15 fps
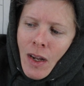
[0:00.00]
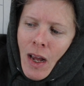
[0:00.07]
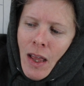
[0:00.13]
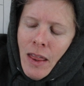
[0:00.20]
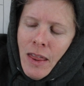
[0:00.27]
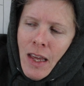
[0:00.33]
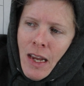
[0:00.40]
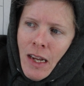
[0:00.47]
I
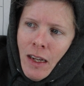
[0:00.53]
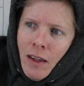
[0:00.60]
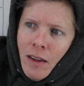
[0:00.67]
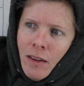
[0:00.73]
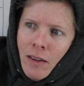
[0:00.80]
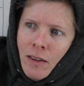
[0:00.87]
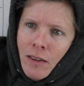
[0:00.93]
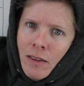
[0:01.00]
think
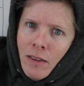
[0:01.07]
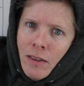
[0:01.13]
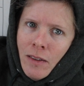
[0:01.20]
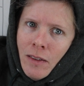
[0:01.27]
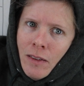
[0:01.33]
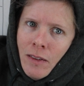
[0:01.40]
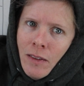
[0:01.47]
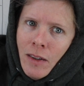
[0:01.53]

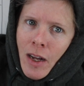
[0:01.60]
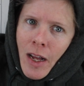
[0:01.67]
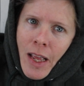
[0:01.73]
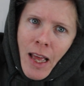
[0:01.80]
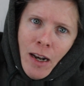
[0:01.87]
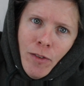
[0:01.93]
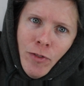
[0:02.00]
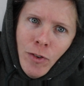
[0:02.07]
I'll
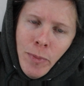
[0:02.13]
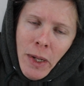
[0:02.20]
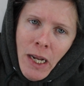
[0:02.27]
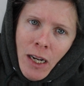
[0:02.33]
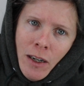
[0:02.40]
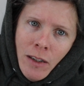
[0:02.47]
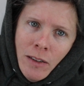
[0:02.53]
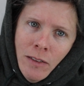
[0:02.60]
get it from
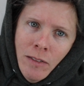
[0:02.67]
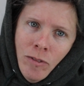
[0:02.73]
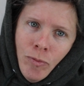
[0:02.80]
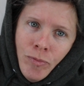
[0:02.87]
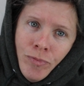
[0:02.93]
here